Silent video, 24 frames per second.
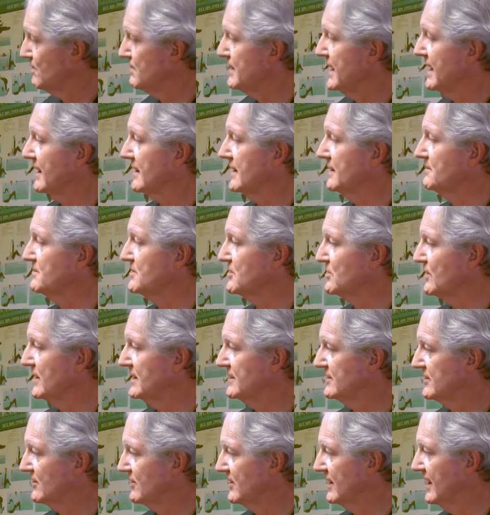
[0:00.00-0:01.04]
back up
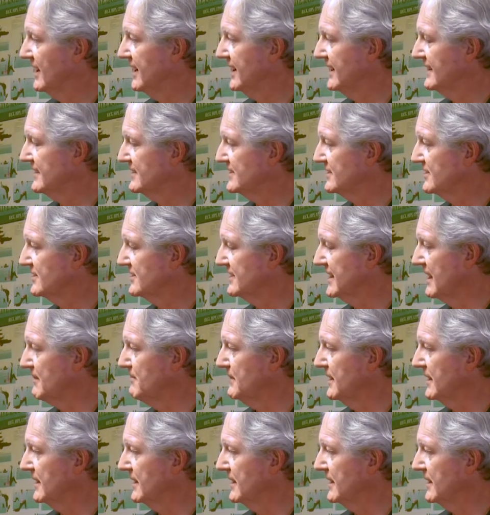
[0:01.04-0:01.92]
straight. So guys, stand